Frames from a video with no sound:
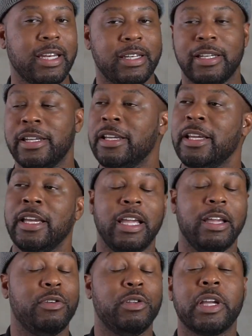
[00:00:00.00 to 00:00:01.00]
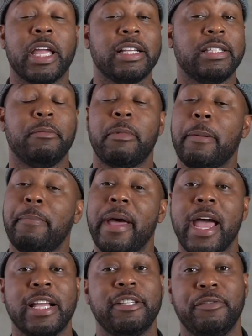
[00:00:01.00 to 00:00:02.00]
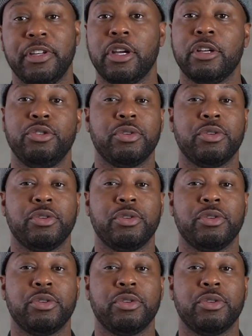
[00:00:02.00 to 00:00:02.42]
And if you look at some of my past videos,